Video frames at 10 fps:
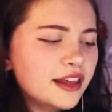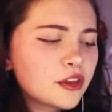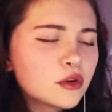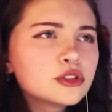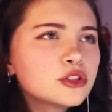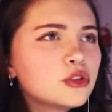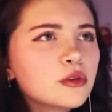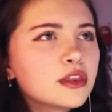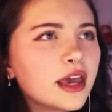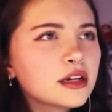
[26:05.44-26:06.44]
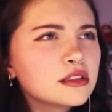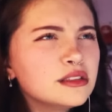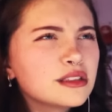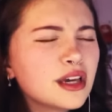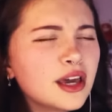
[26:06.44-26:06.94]
those two
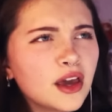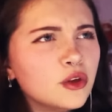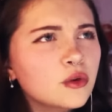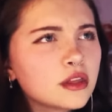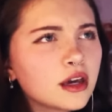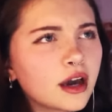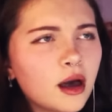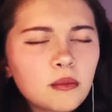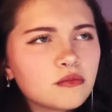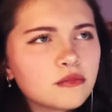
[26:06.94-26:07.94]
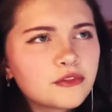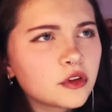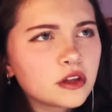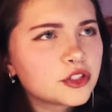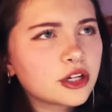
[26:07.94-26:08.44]
things you think I'm
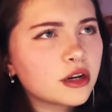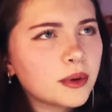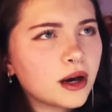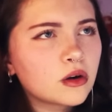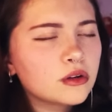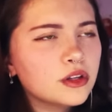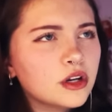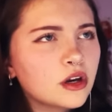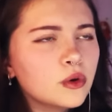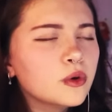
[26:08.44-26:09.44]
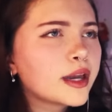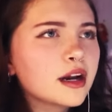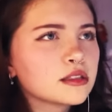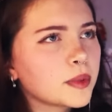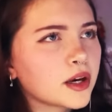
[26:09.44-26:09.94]
full of shit about, you know, who
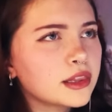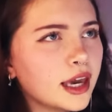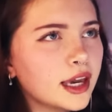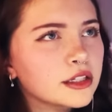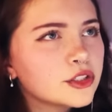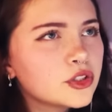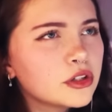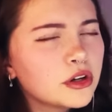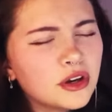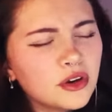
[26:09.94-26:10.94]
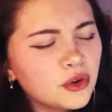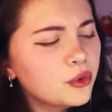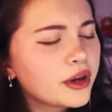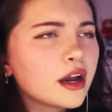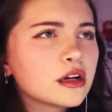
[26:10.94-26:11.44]
cares about the age? Who
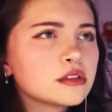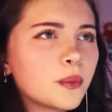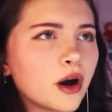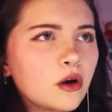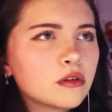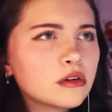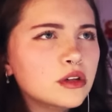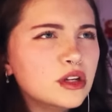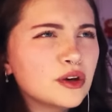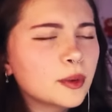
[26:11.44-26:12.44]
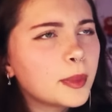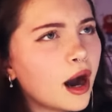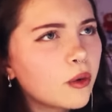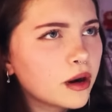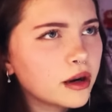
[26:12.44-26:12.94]
cares about, you know, the
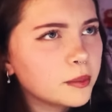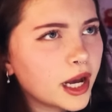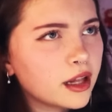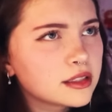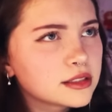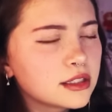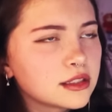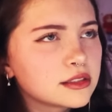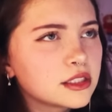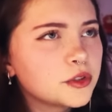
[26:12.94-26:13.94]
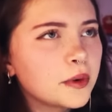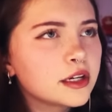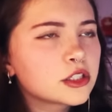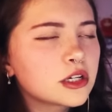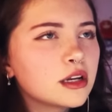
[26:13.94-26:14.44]
power imbalance in the
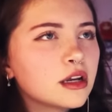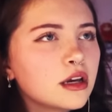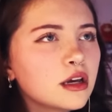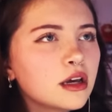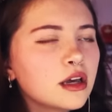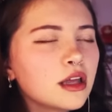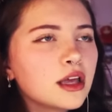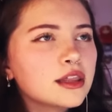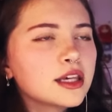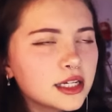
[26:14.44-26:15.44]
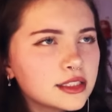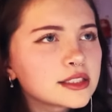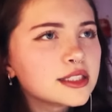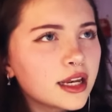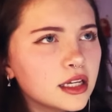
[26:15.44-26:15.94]
situation? The
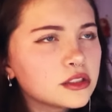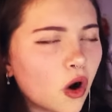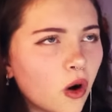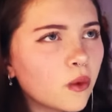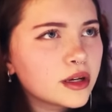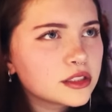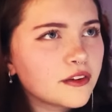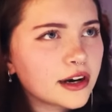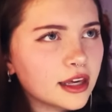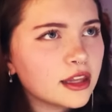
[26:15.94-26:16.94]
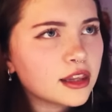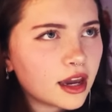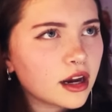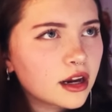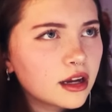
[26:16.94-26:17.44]
consent is always fucking there.